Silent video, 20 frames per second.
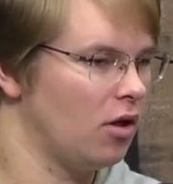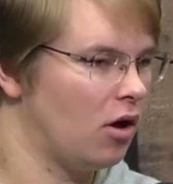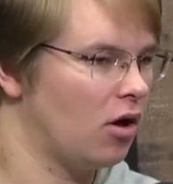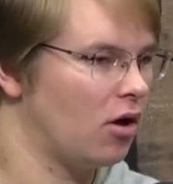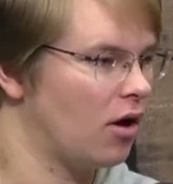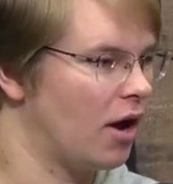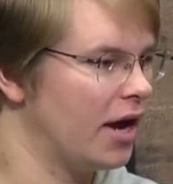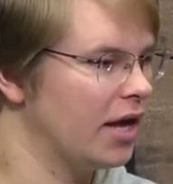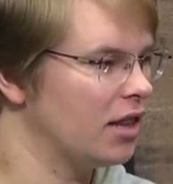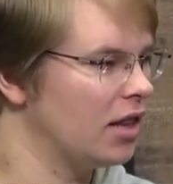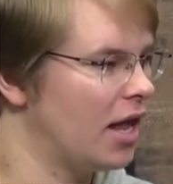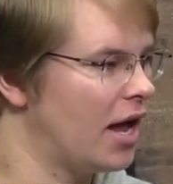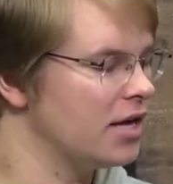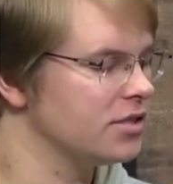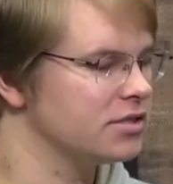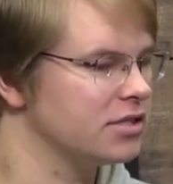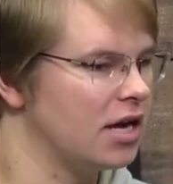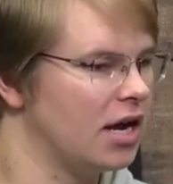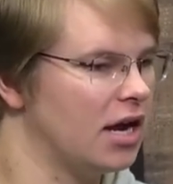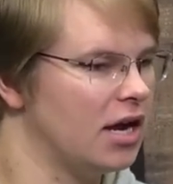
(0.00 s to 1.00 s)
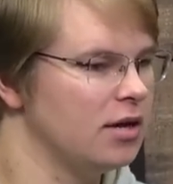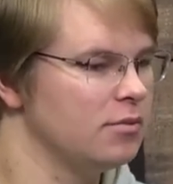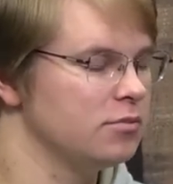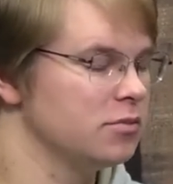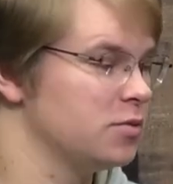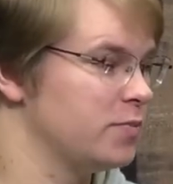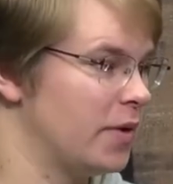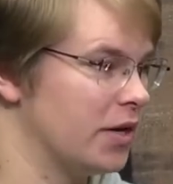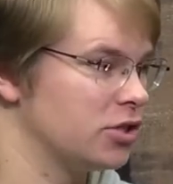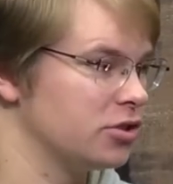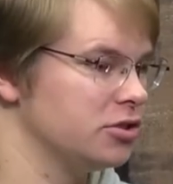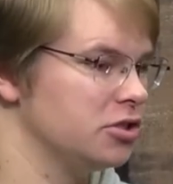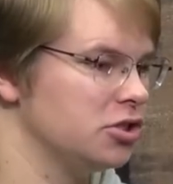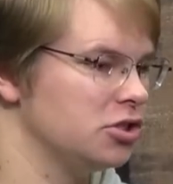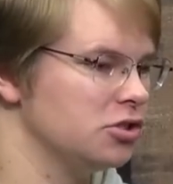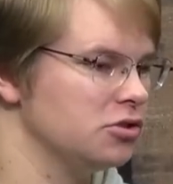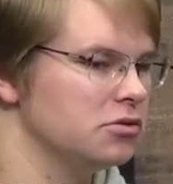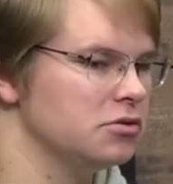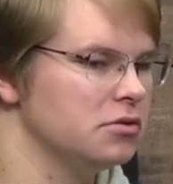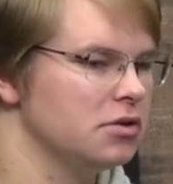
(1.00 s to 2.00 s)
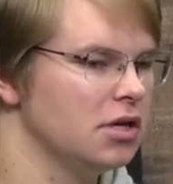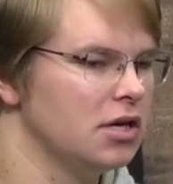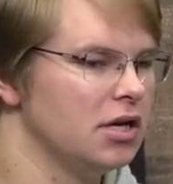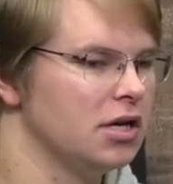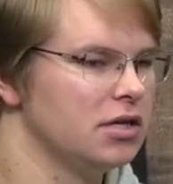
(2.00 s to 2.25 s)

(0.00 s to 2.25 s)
all right last game, especially Shoot.